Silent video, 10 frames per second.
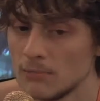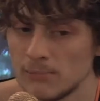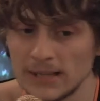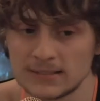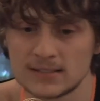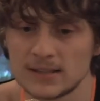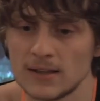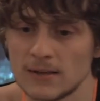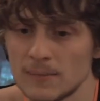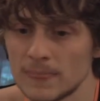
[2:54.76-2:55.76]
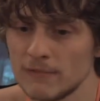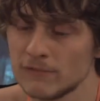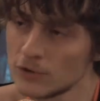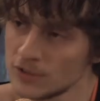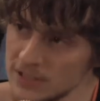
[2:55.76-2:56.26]
But uh,
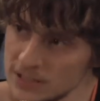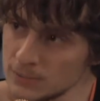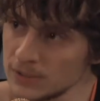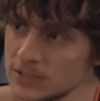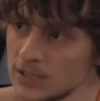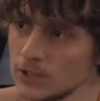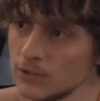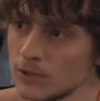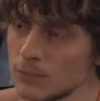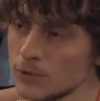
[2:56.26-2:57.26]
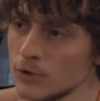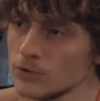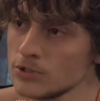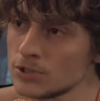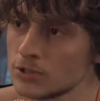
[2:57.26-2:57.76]
for this particular
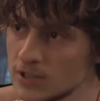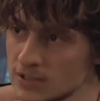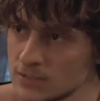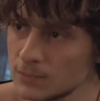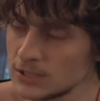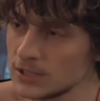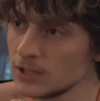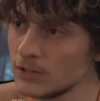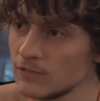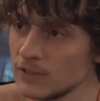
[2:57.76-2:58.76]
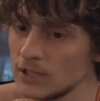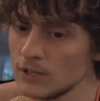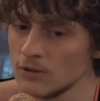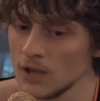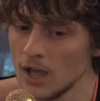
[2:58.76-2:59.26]
approach, this particular
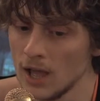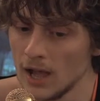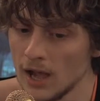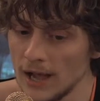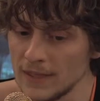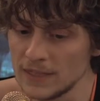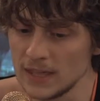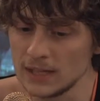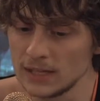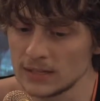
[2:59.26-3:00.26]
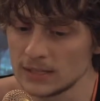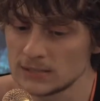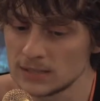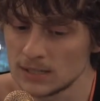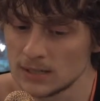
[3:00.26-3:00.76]
video, I think
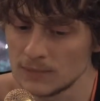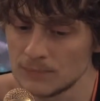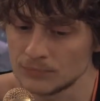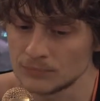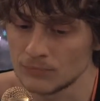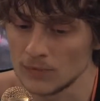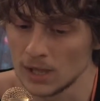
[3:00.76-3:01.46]
that um,